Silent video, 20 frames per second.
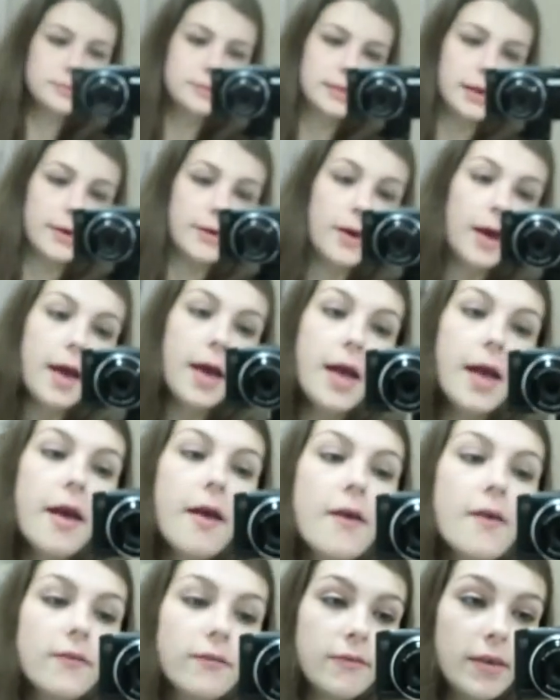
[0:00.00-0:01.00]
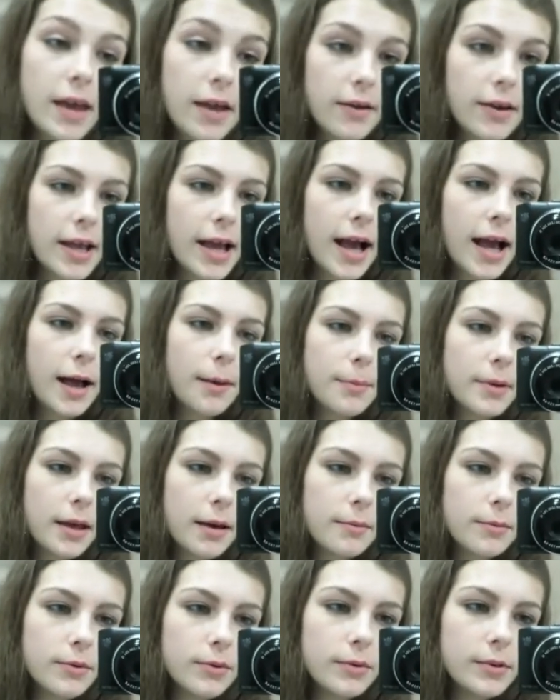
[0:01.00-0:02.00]
So we're very happy
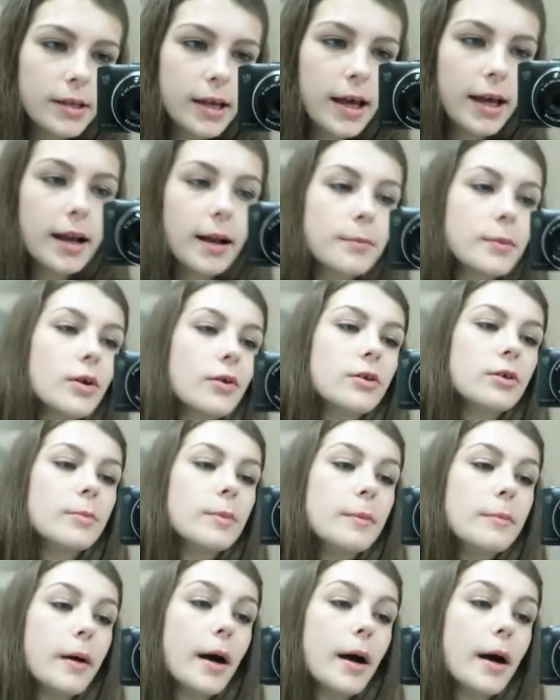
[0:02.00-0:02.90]
I bought that and I'm going to